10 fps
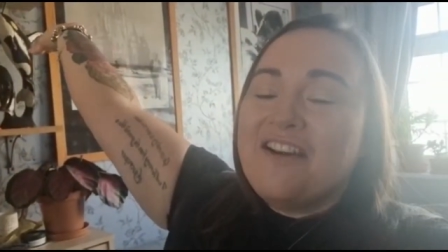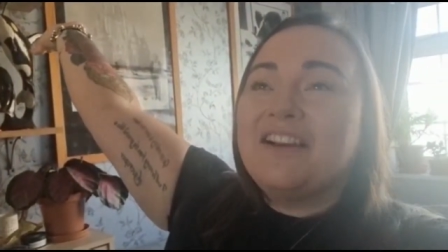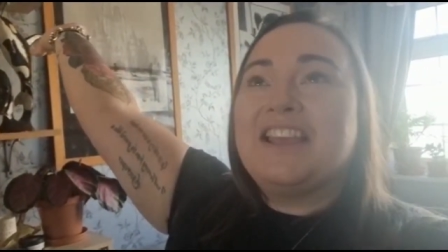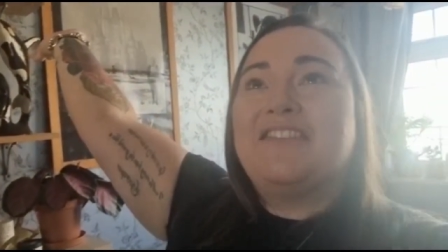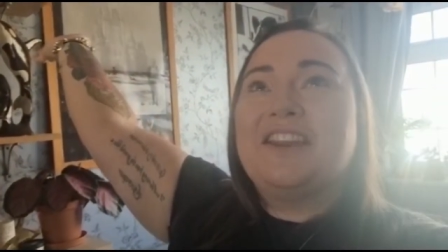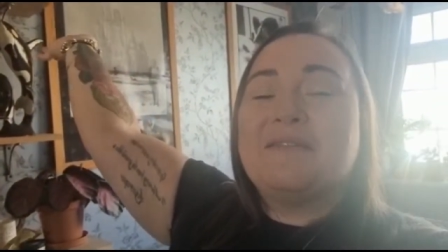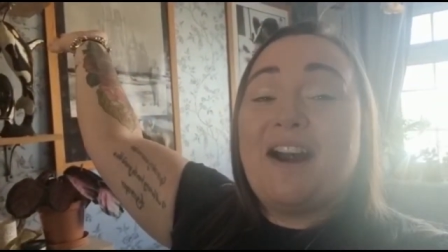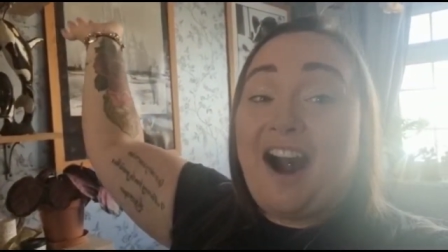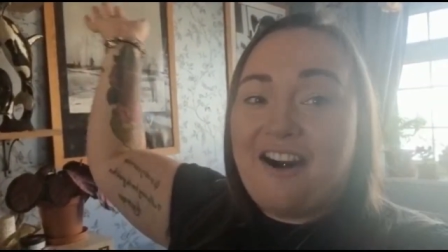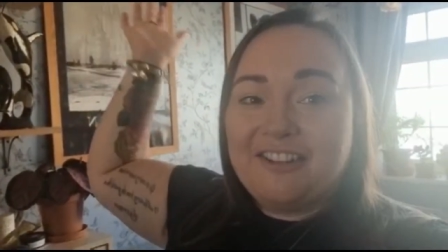We're leaving in
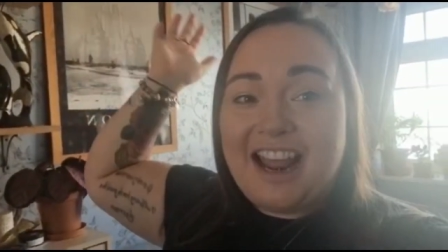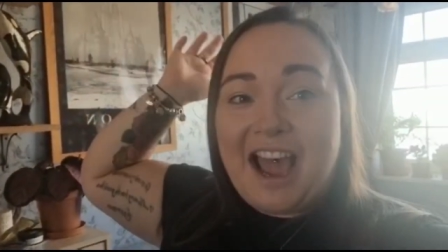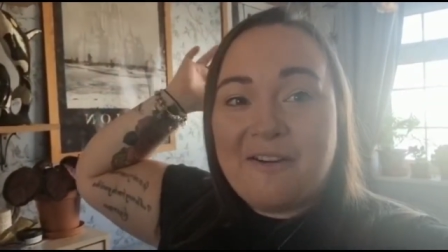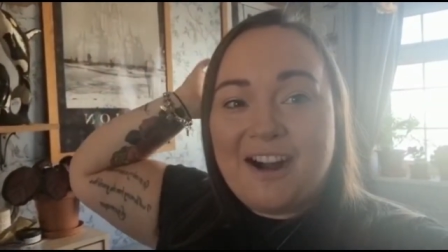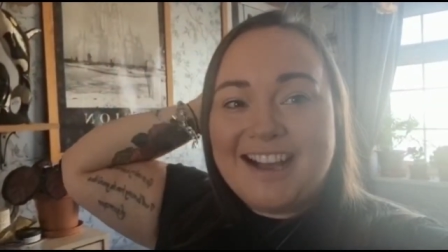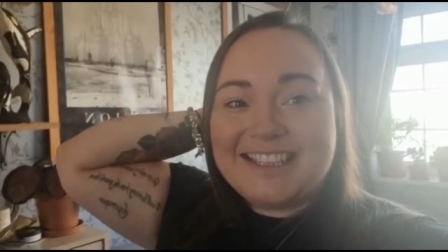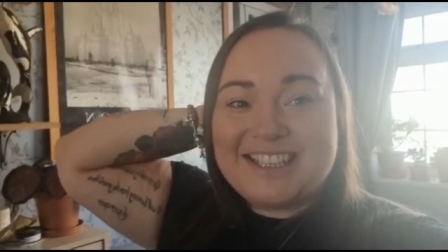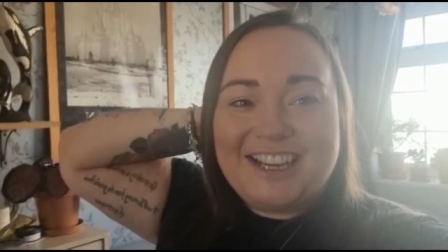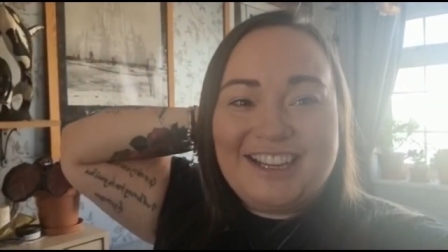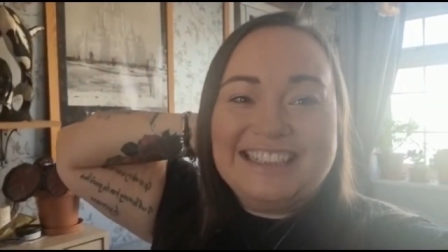about half an hour
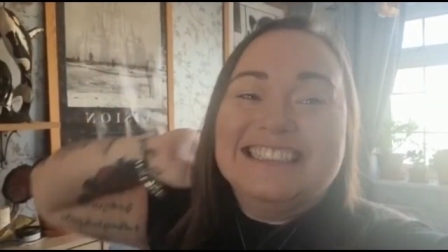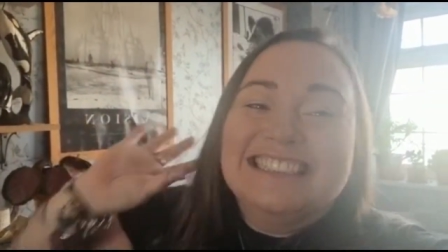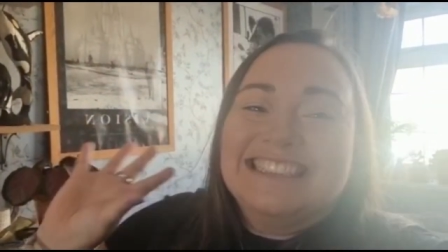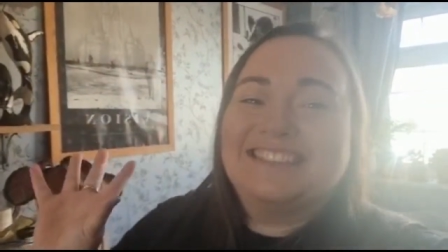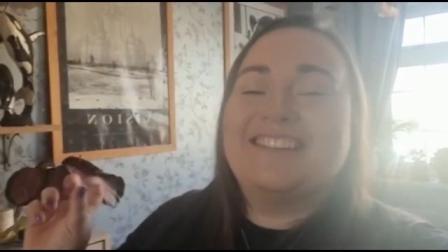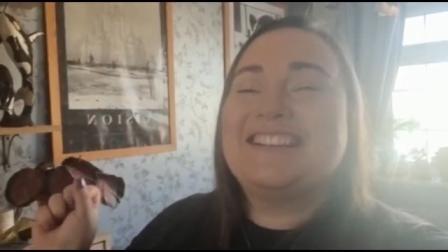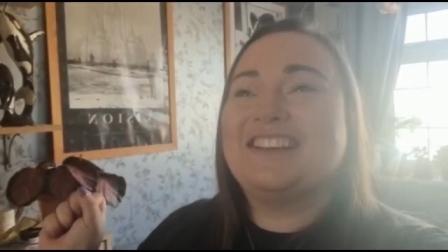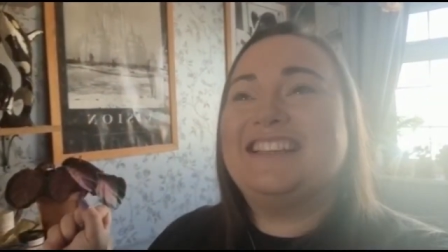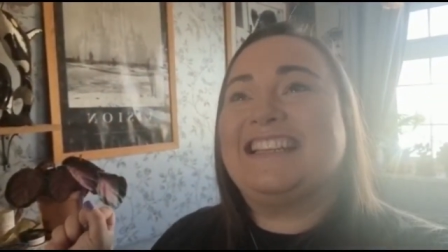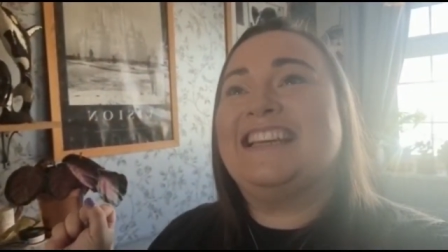so so
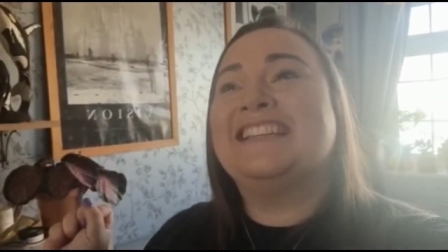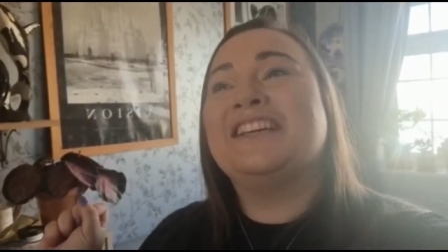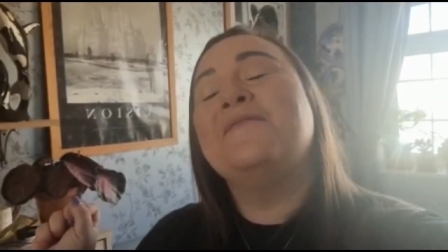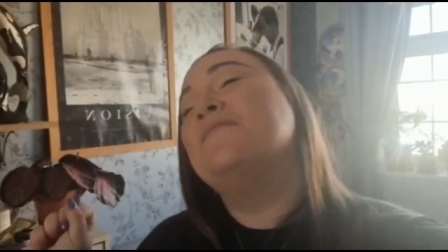excited.